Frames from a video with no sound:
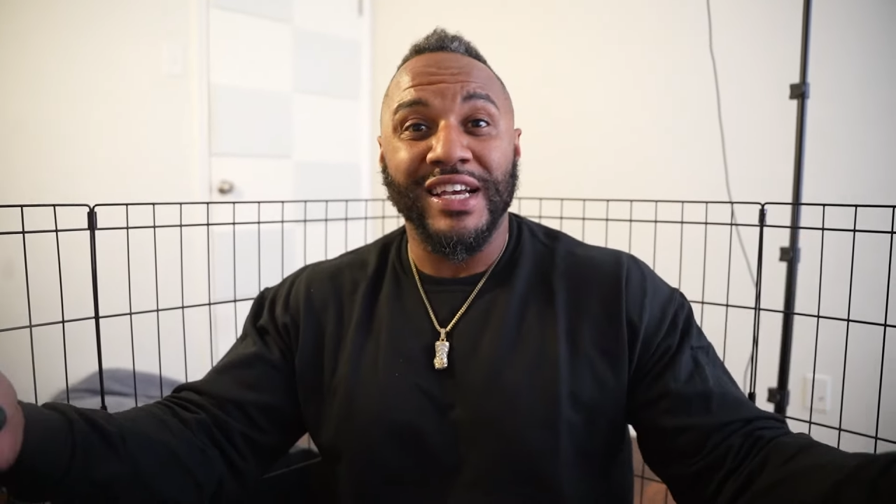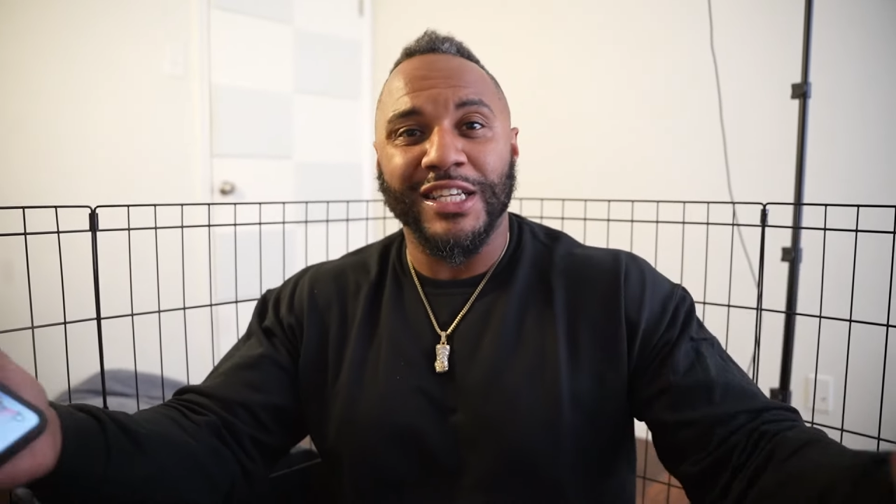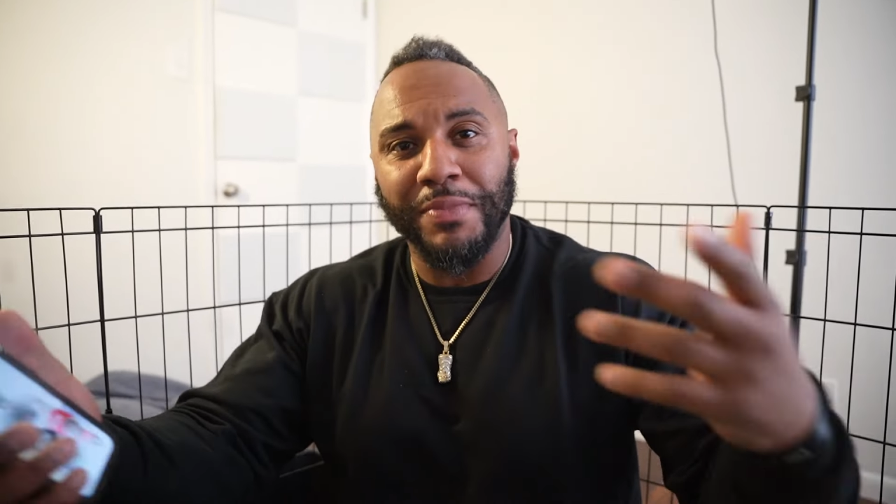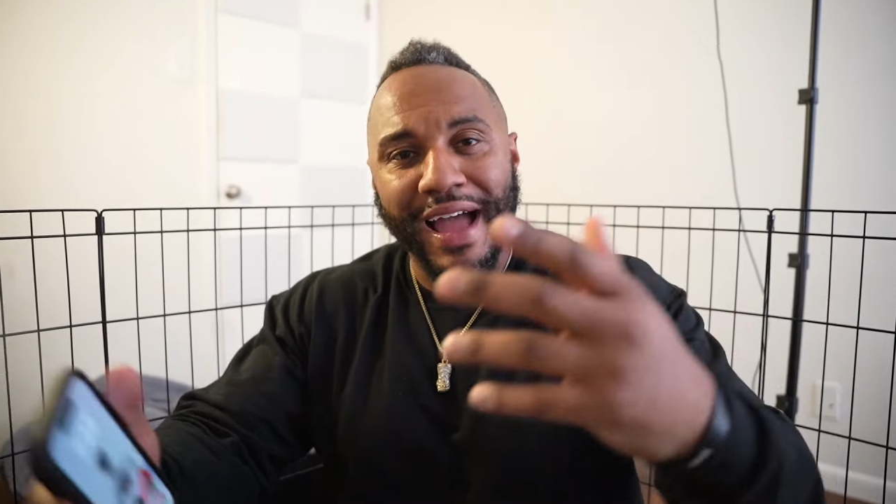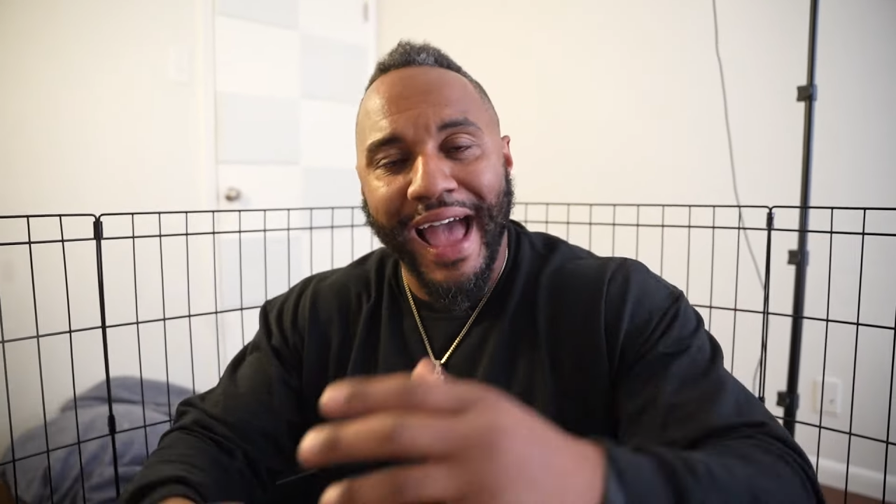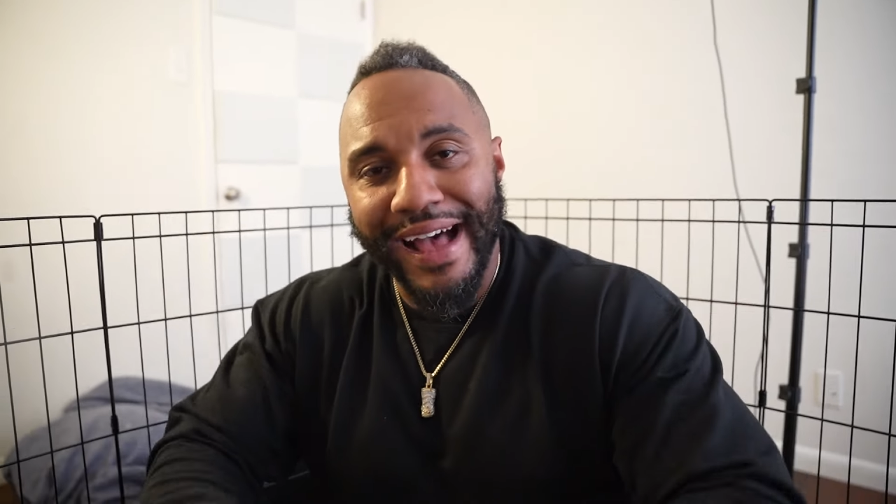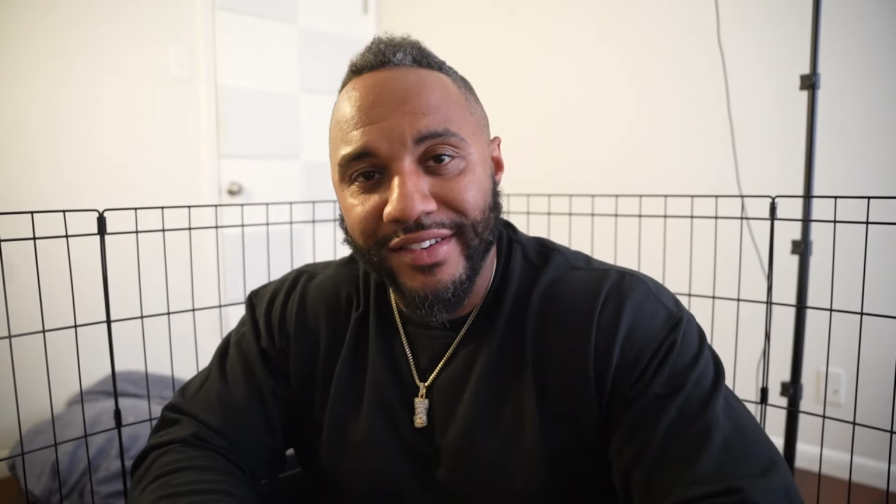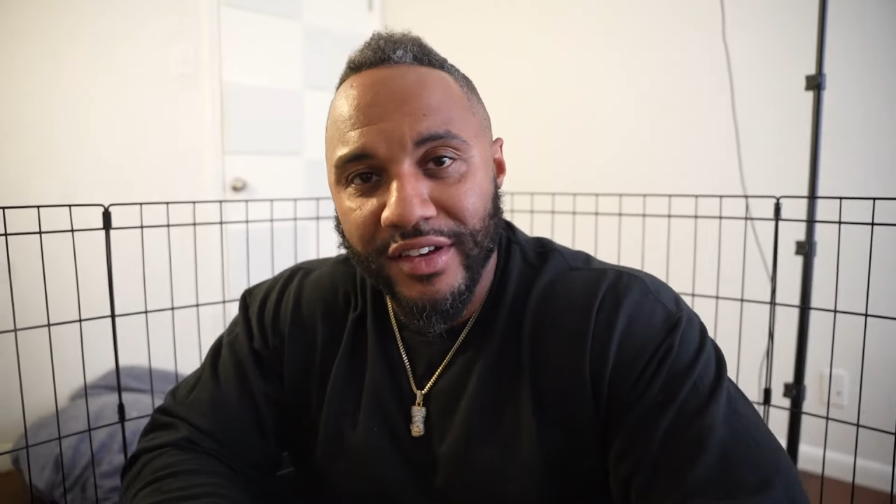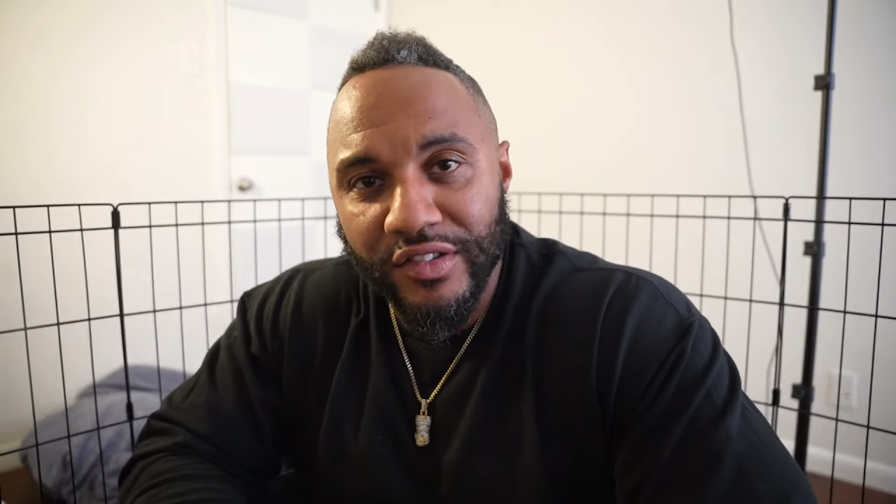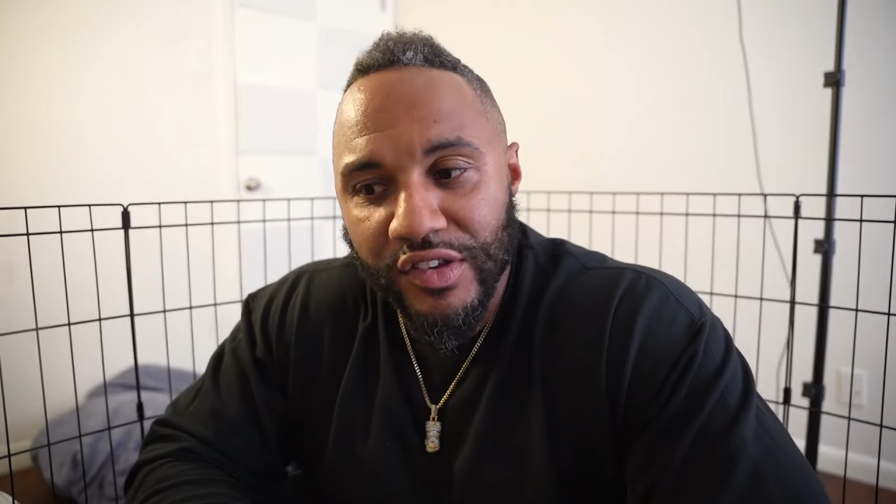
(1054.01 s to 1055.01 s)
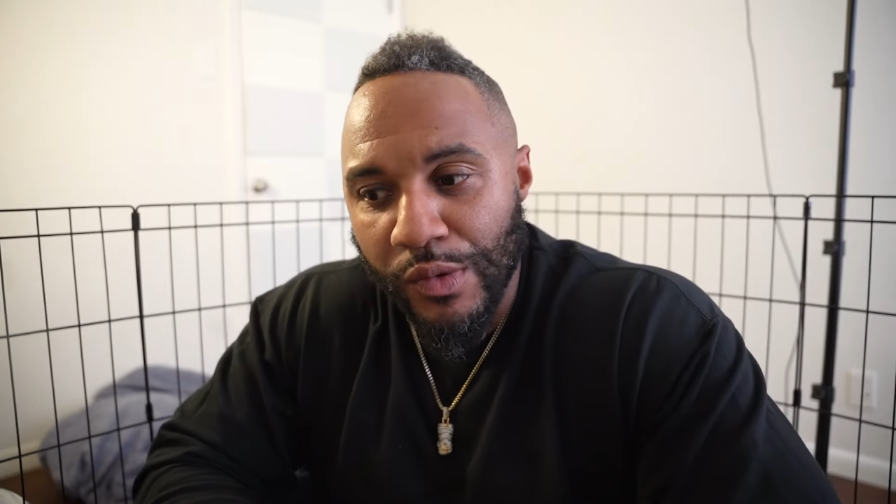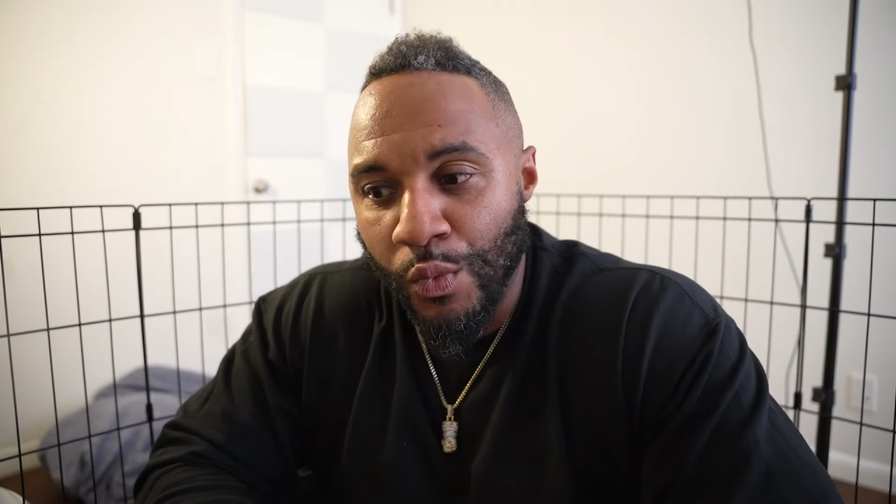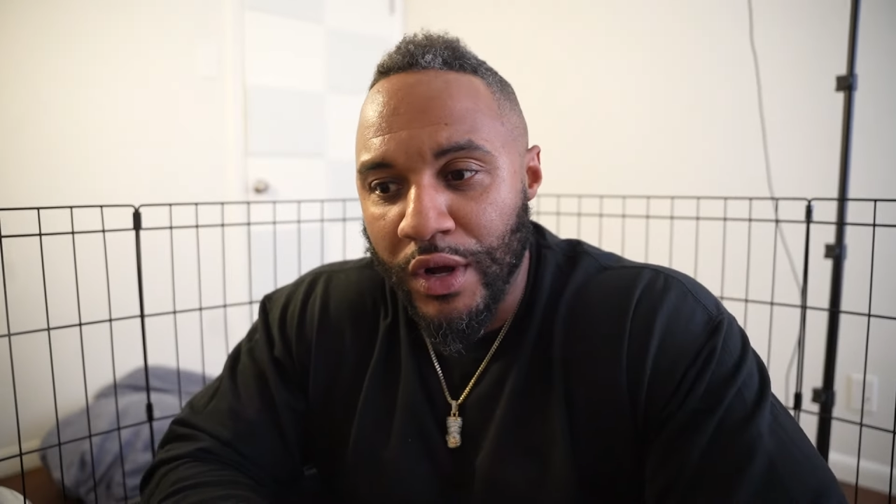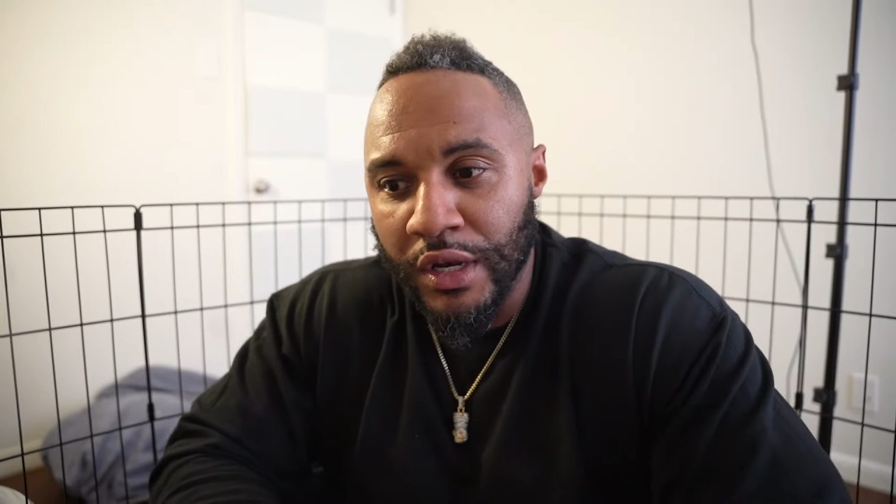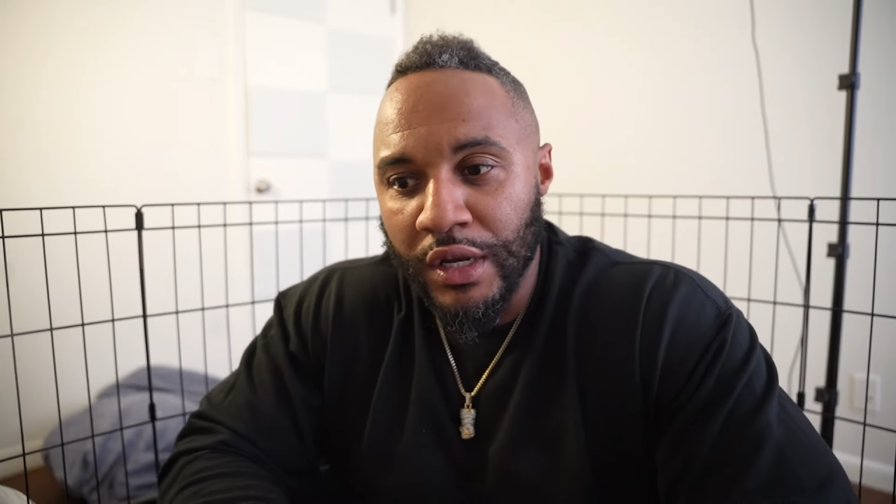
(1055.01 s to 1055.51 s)
It's by asking
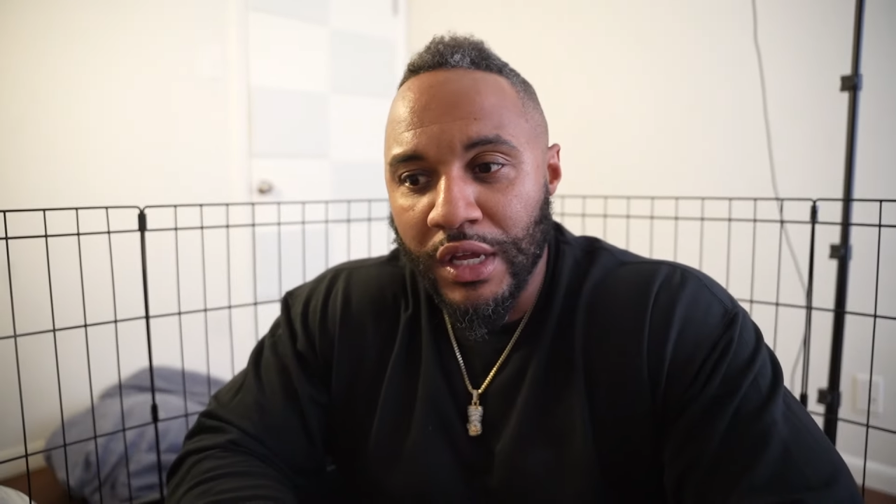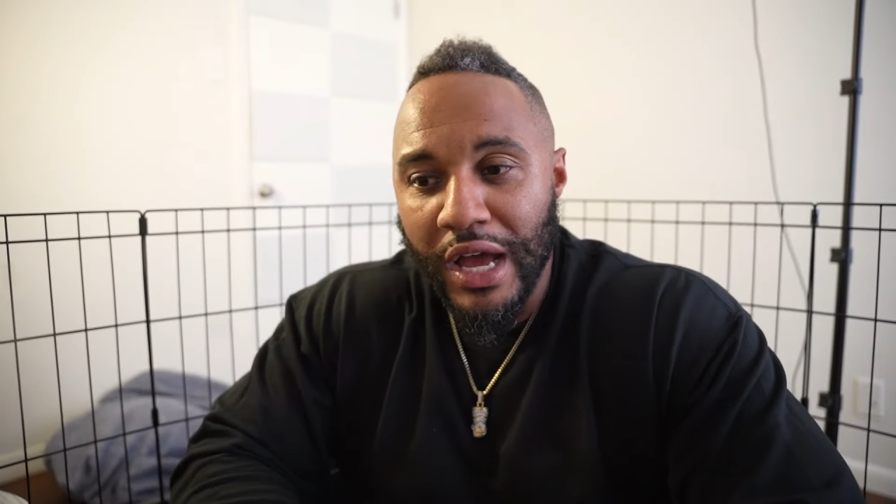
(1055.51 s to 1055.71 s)
someone